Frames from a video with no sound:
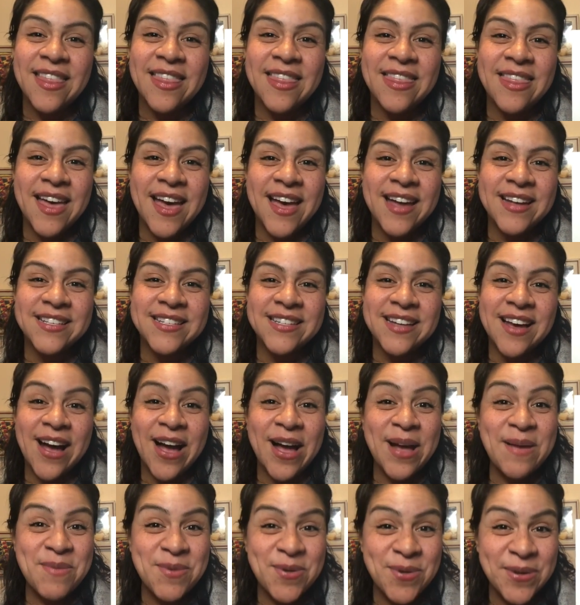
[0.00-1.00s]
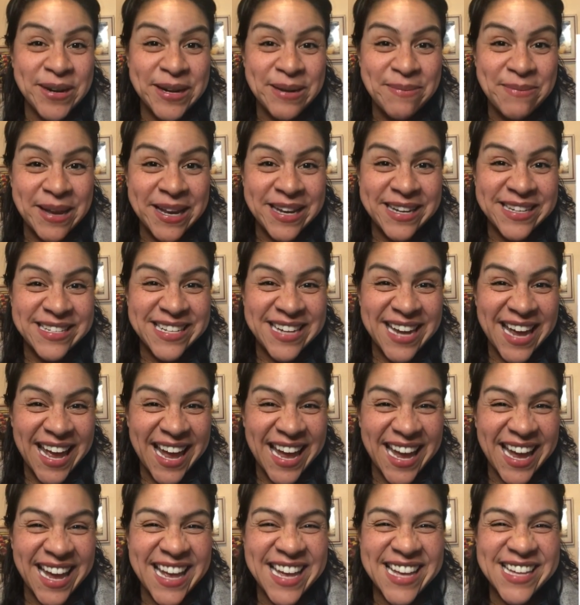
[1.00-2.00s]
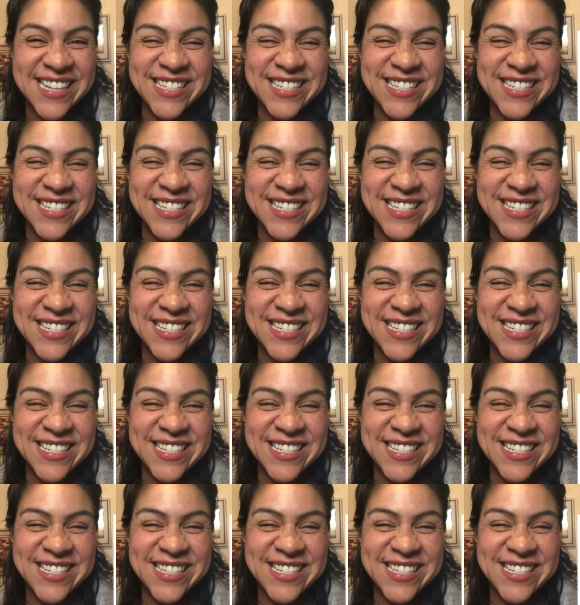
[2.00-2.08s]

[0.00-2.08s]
that I'm going to make today.